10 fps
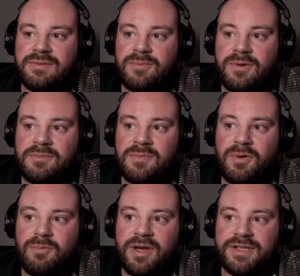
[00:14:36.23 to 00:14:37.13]

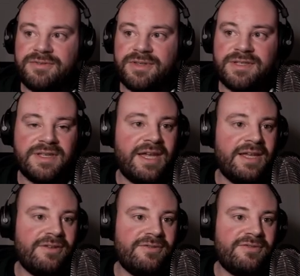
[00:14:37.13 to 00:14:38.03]
what works for the
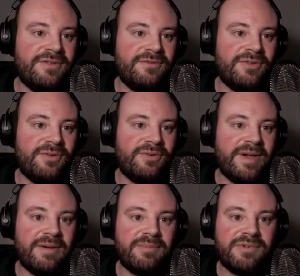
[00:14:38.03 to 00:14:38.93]
scale of your
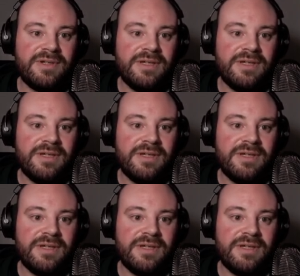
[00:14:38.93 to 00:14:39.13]
map.